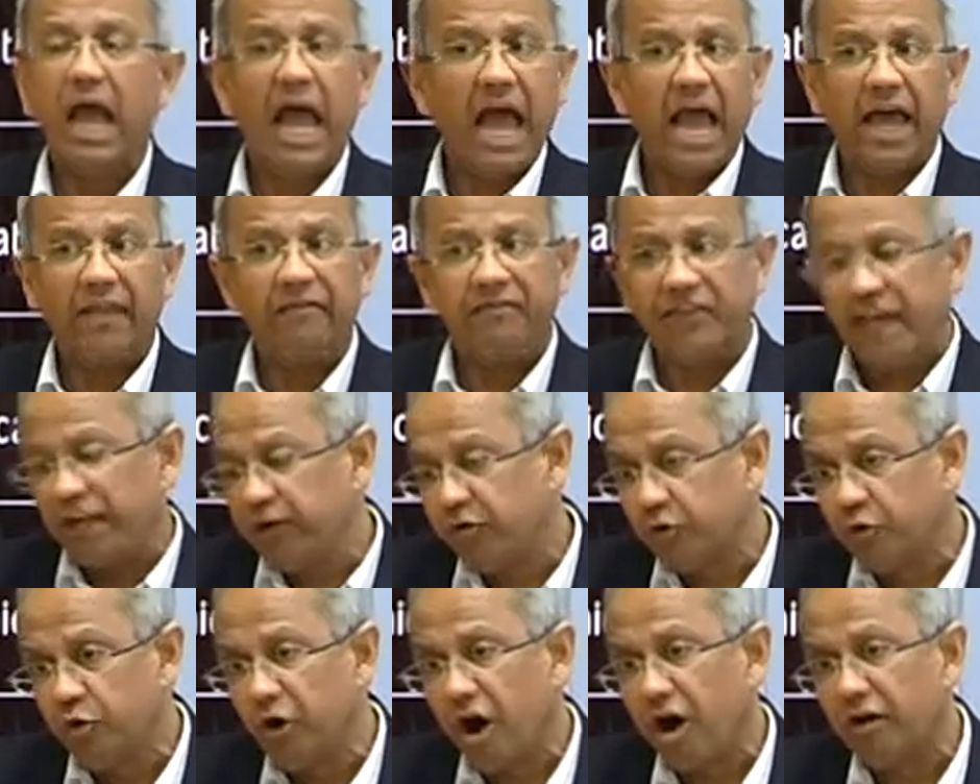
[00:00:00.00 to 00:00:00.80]
and they
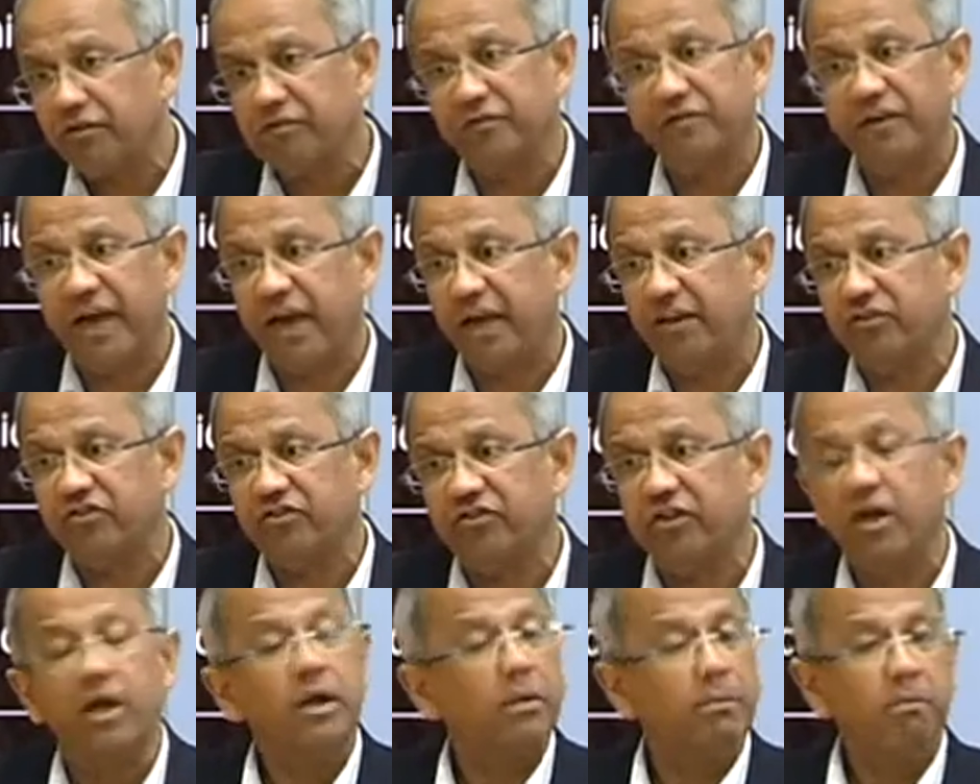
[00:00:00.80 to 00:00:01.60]
do not
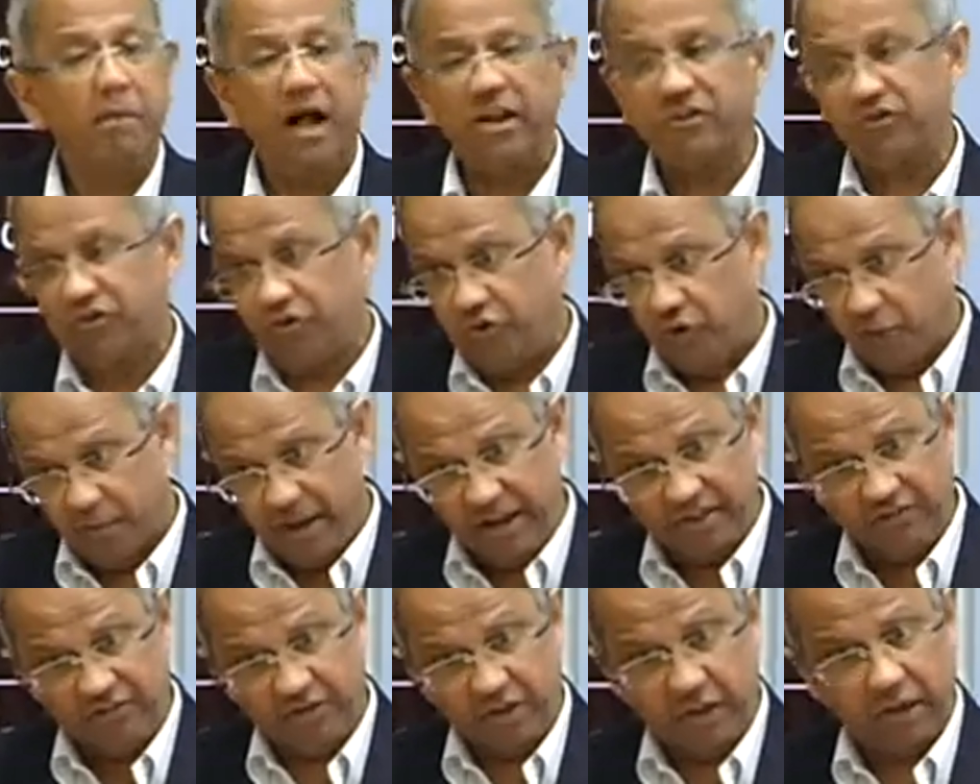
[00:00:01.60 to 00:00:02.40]
face much
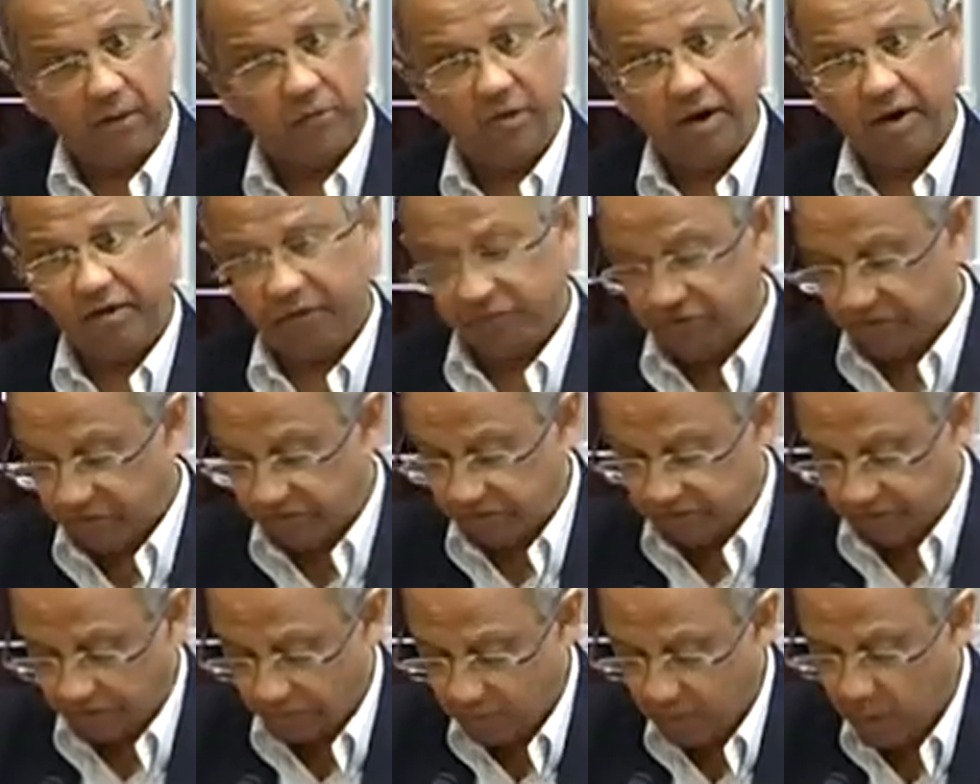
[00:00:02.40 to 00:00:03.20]
domestic
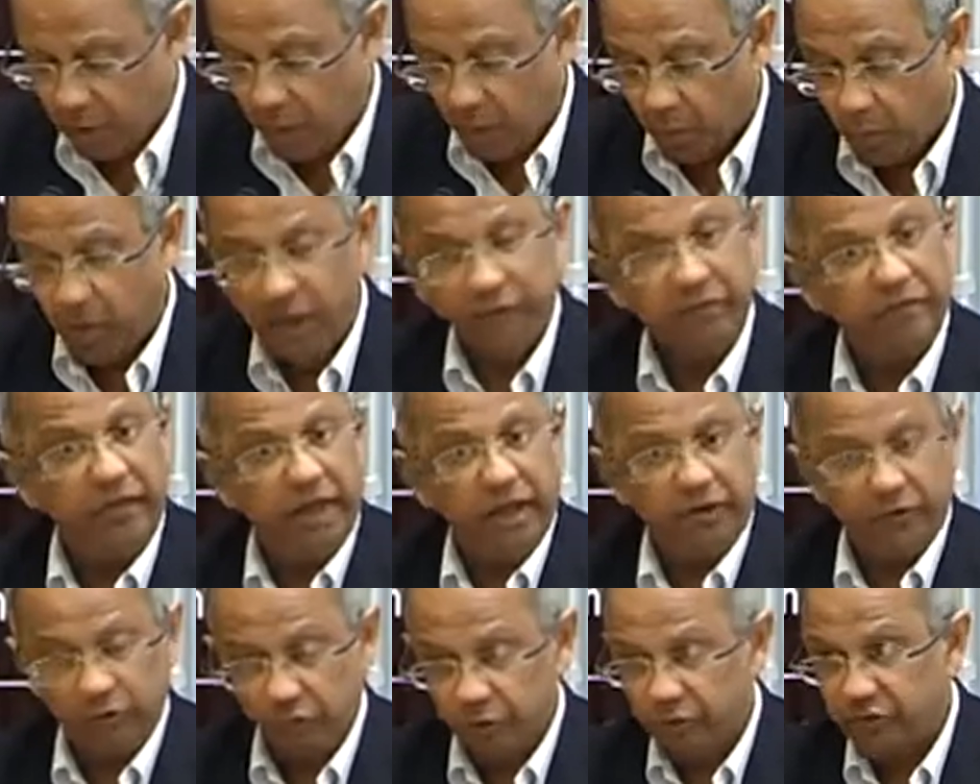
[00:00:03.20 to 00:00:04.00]
criticism when they
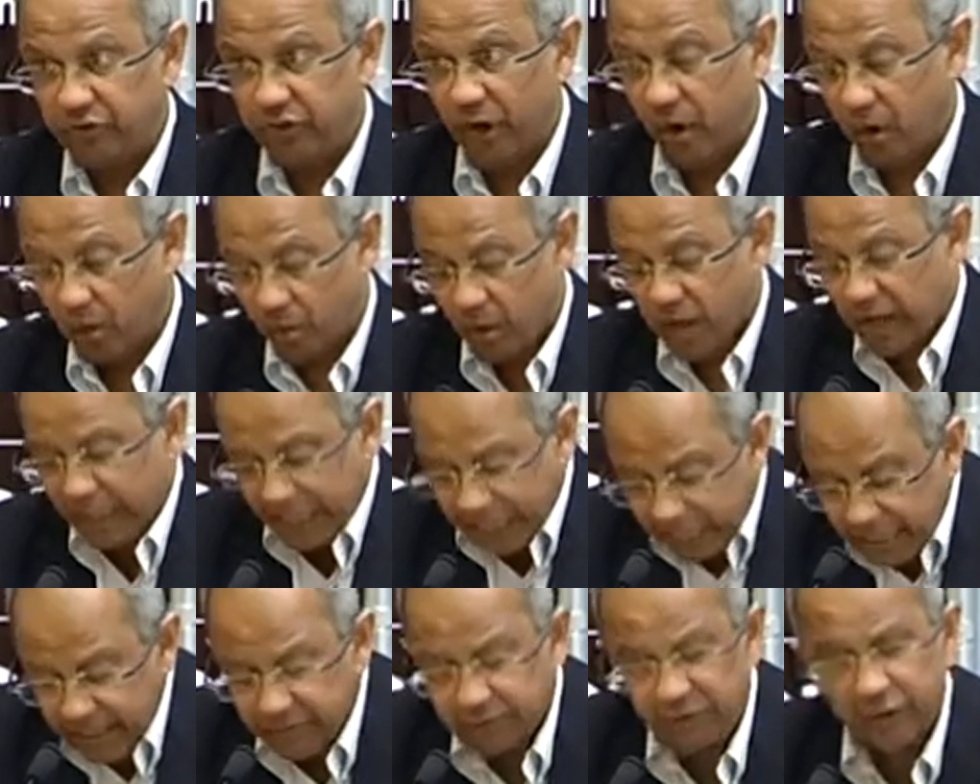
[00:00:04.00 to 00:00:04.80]
do so,
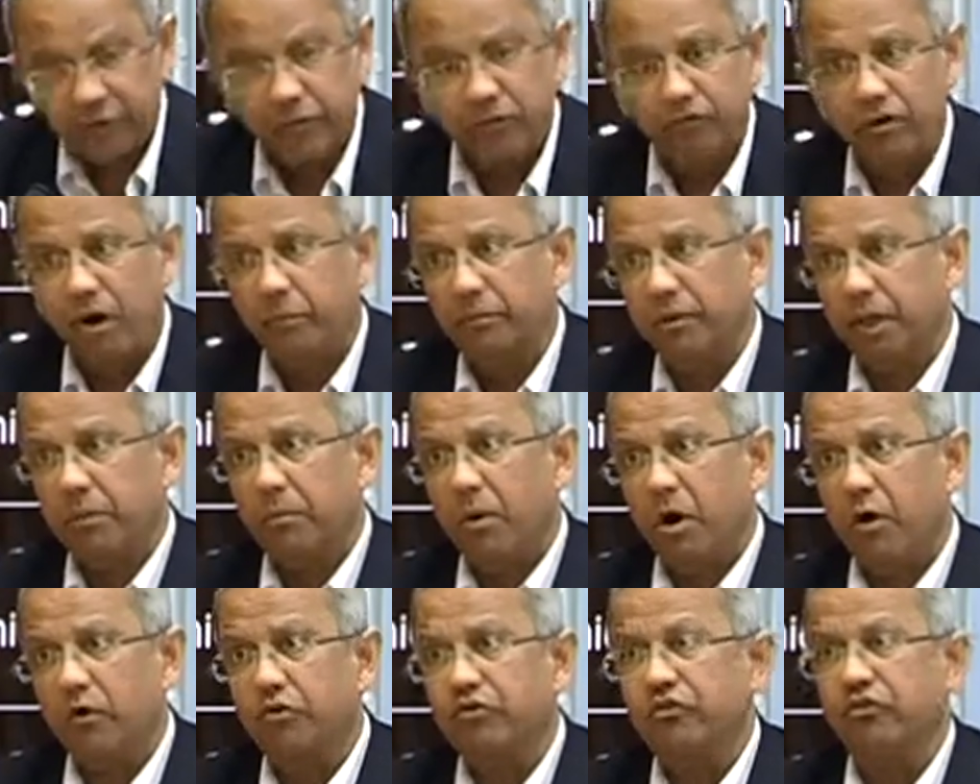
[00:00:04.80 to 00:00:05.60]
even from the
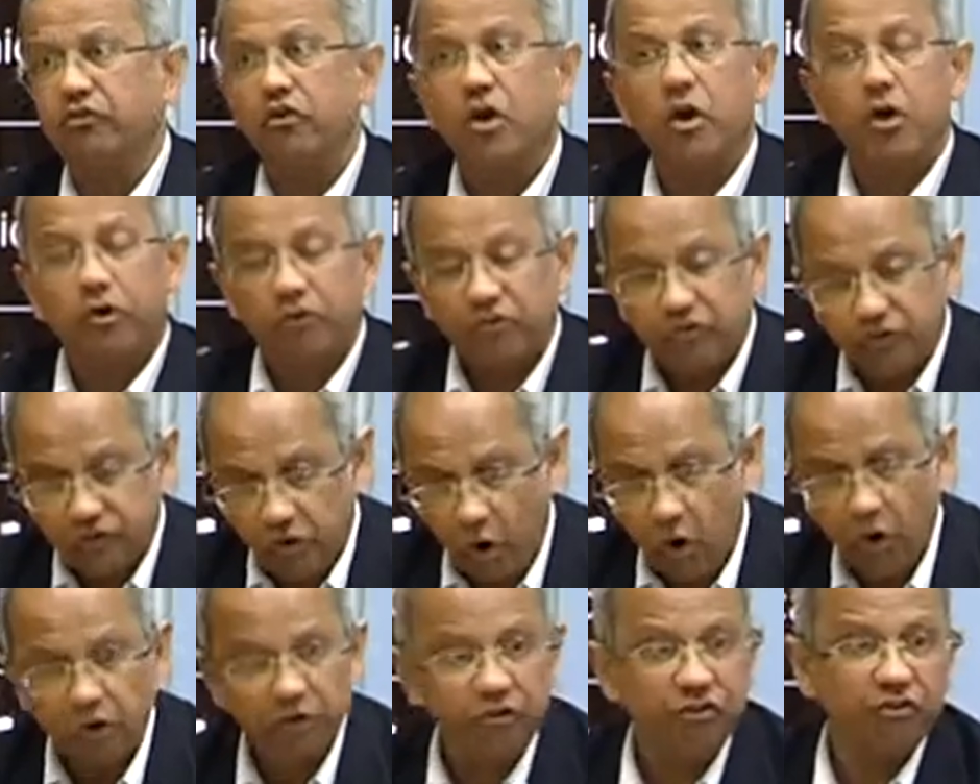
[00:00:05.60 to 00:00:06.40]
most
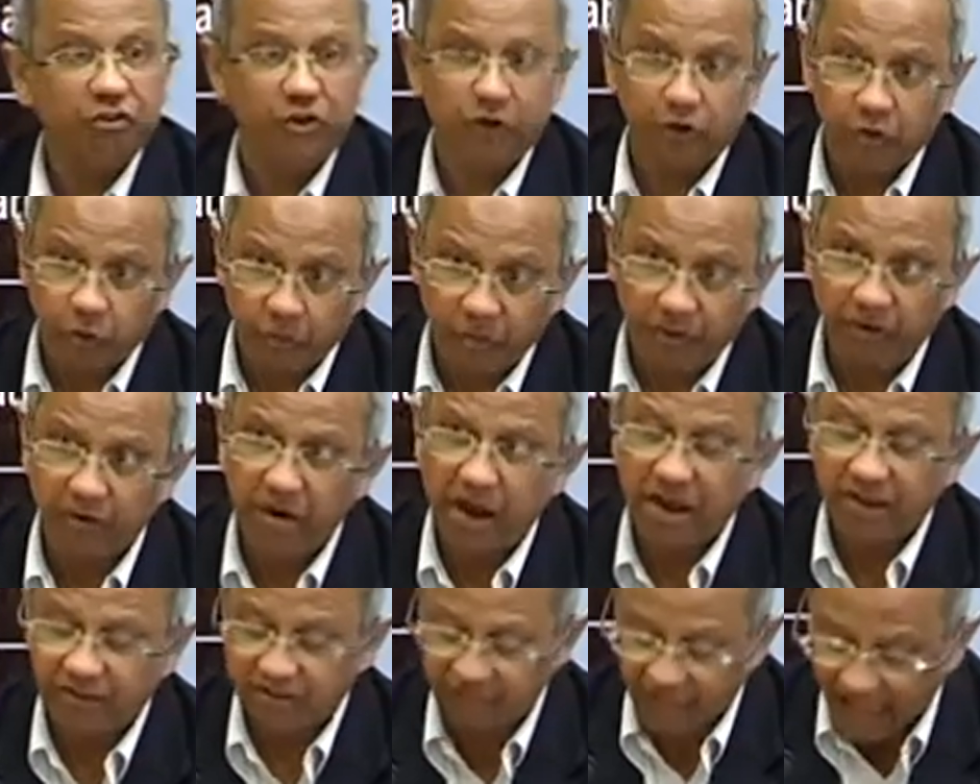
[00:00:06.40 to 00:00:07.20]
staunch human
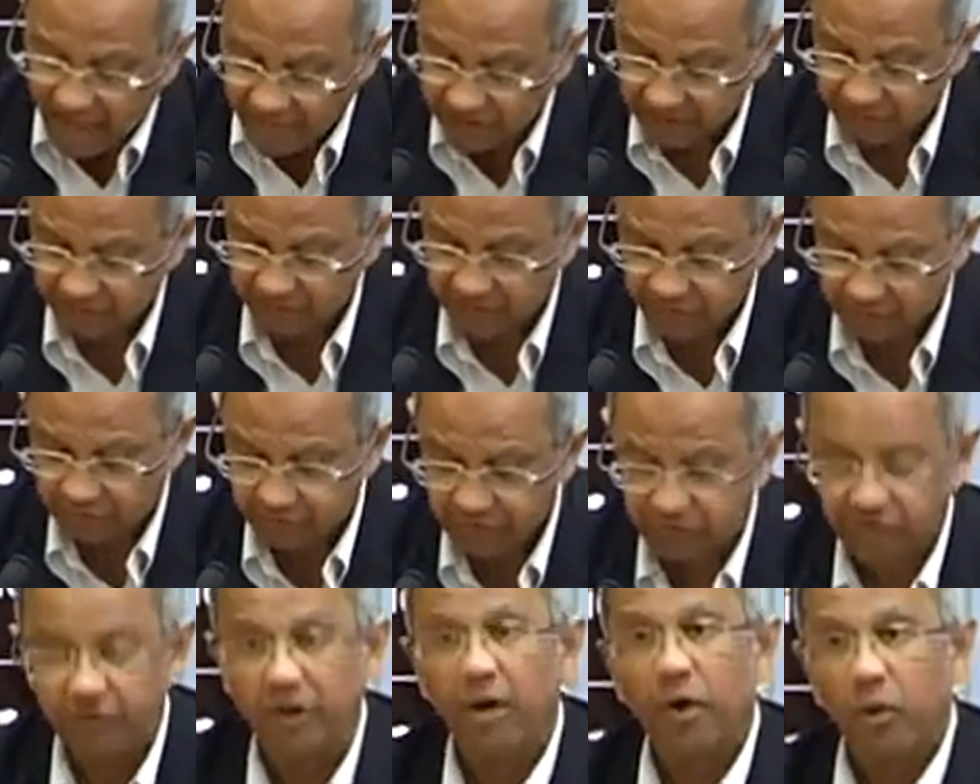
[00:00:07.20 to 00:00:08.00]
rights
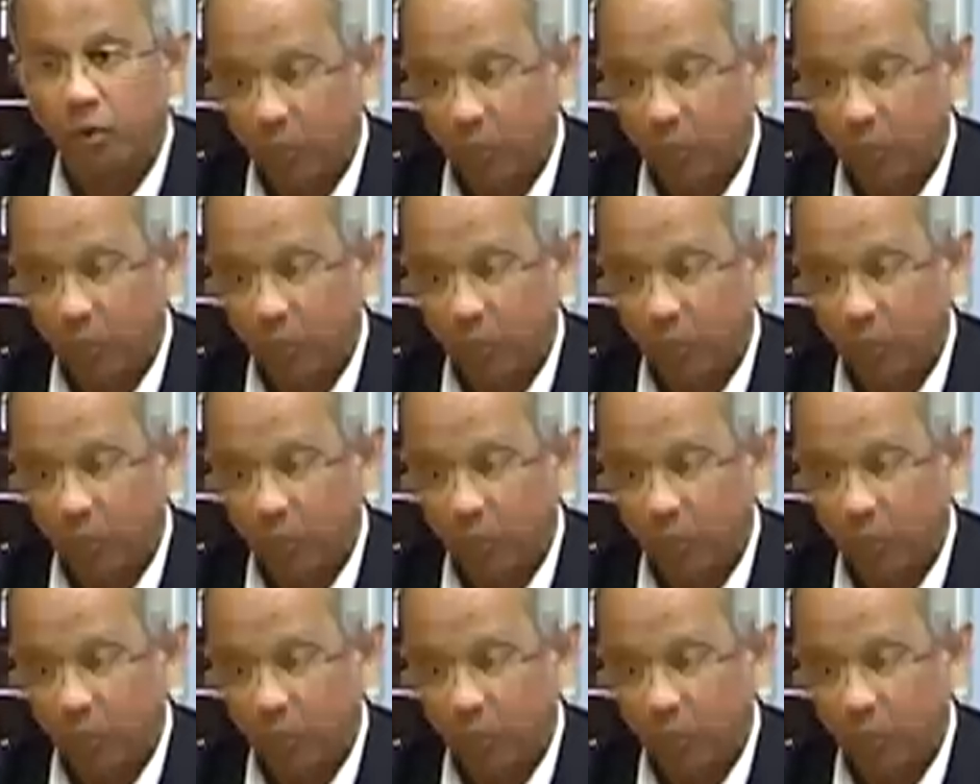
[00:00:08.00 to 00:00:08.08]
activists